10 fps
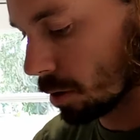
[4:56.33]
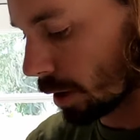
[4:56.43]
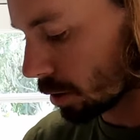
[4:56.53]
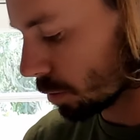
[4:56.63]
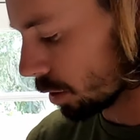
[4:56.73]

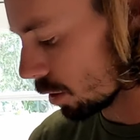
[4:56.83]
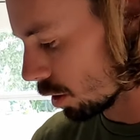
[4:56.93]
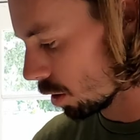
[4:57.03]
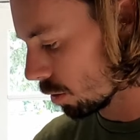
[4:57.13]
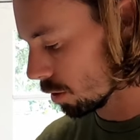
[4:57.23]
Next we're gonna
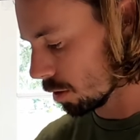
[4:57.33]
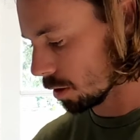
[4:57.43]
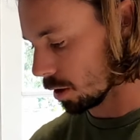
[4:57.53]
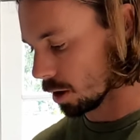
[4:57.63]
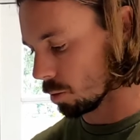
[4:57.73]
go
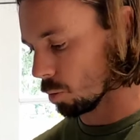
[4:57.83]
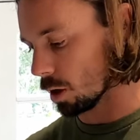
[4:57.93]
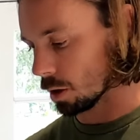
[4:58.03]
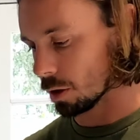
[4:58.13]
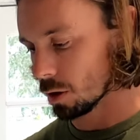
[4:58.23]
in
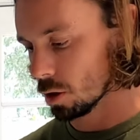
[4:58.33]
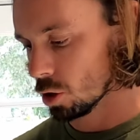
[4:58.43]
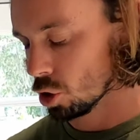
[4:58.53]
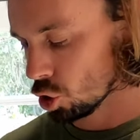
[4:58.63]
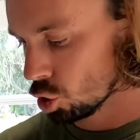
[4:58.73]
with
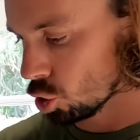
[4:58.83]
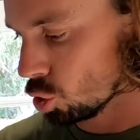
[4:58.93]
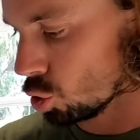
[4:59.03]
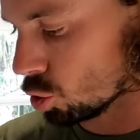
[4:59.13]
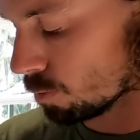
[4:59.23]

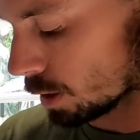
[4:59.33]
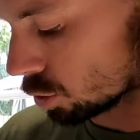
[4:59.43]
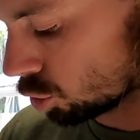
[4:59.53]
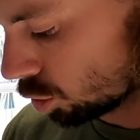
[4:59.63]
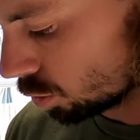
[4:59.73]

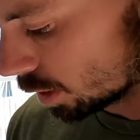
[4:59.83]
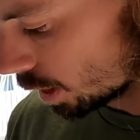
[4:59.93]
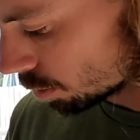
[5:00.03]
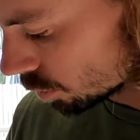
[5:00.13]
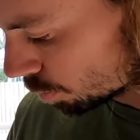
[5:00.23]
about 2
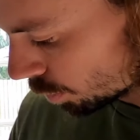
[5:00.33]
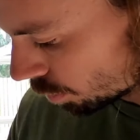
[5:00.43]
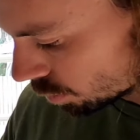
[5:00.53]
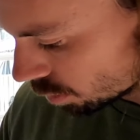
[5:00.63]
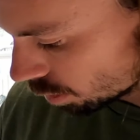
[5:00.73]

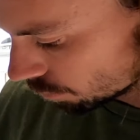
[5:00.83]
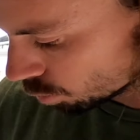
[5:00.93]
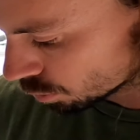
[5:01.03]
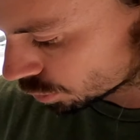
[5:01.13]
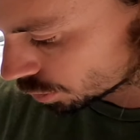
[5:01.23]
tablespoons of
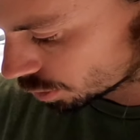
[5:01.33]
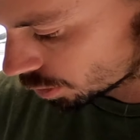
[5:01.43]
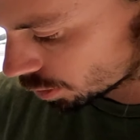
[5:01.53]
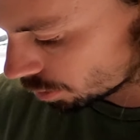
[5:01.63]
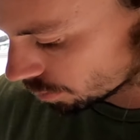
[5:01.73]

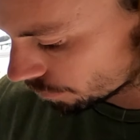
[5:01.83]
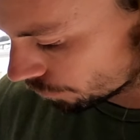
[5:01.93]
Worcestershire.